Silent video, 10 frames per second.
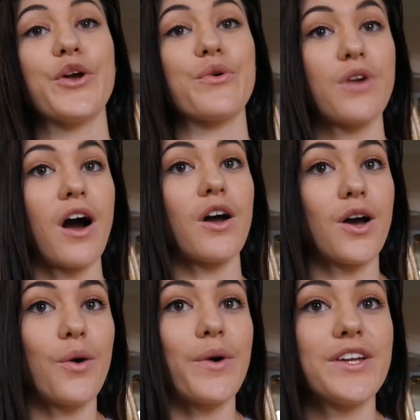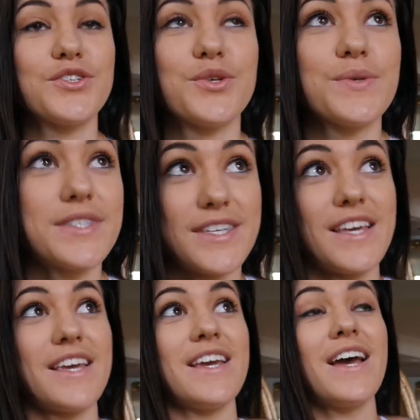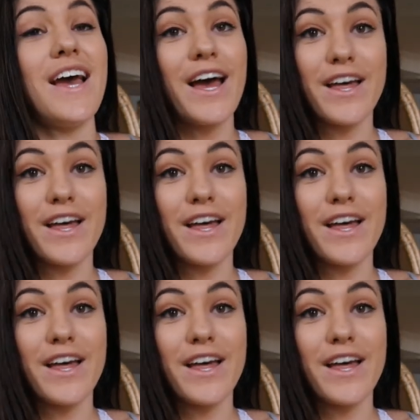you're not going to see